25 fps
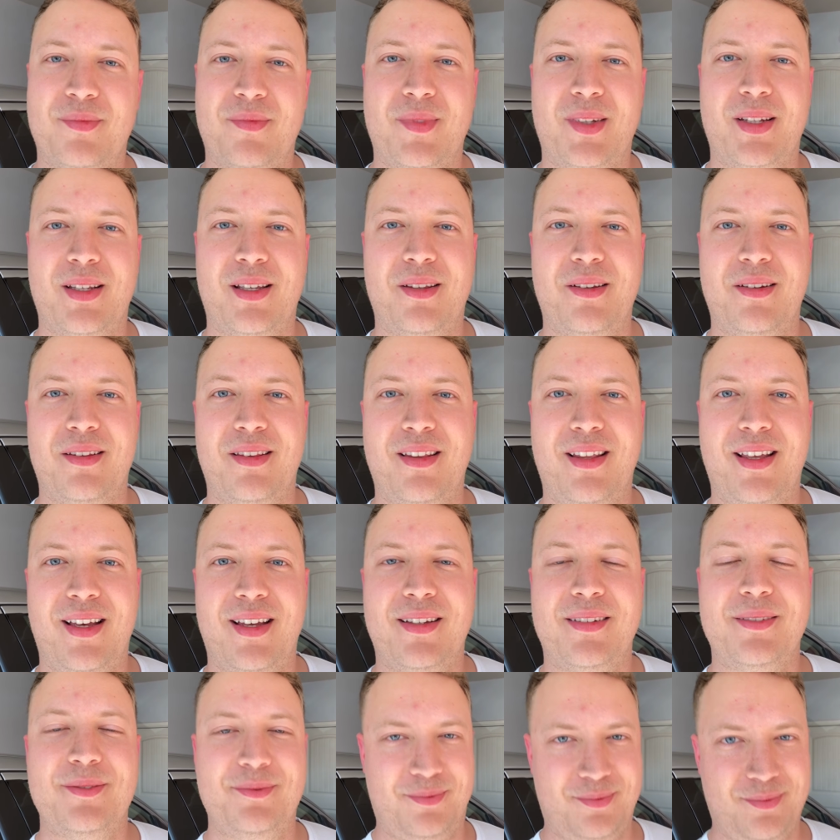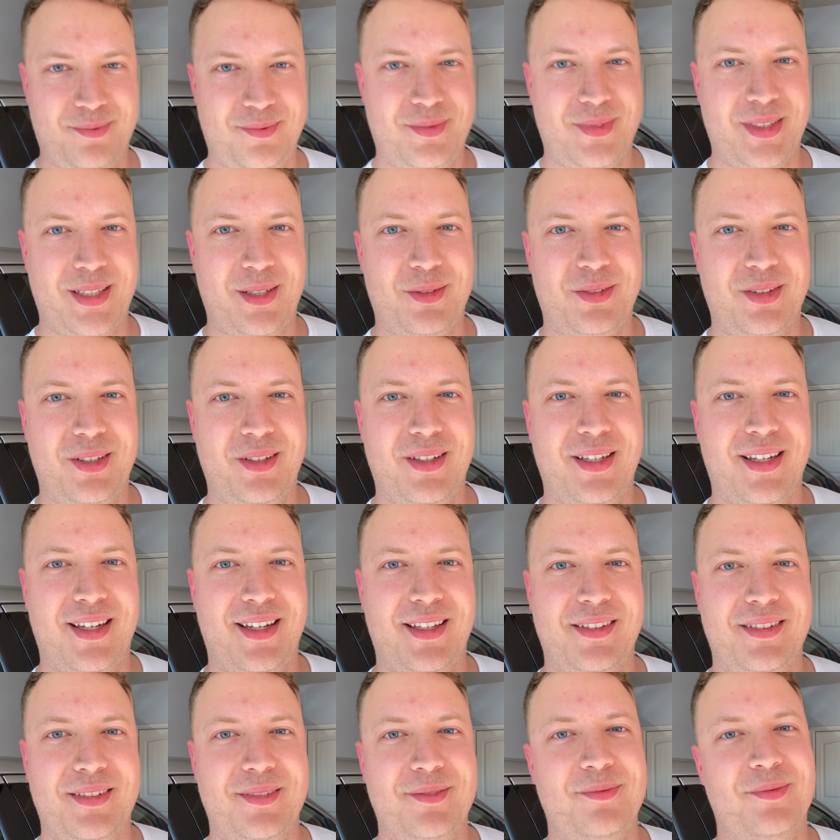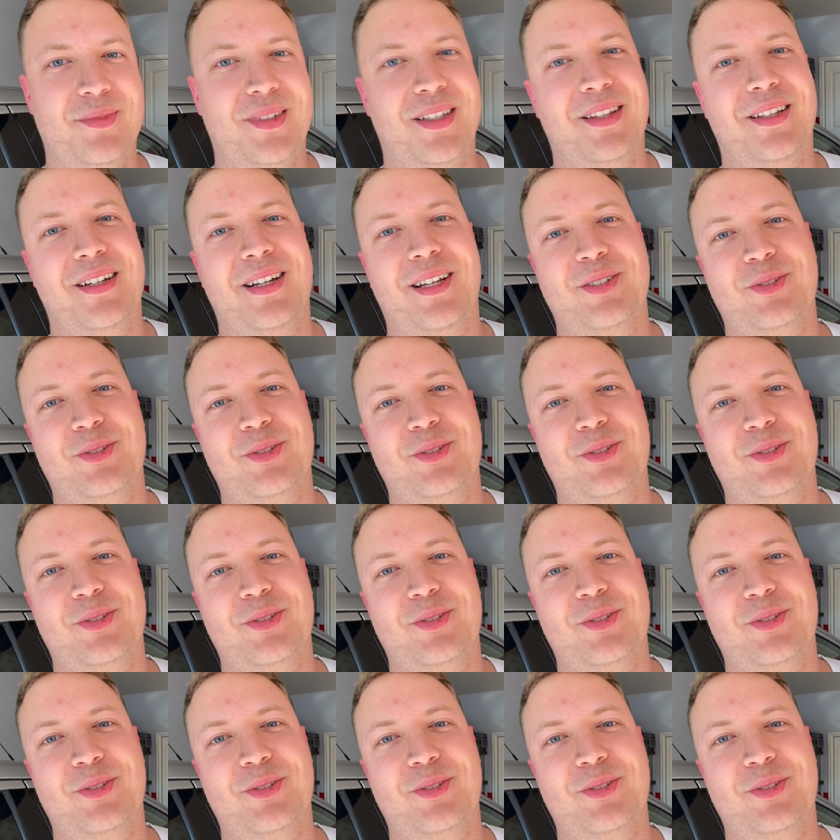other than that, I'll see you guys in the next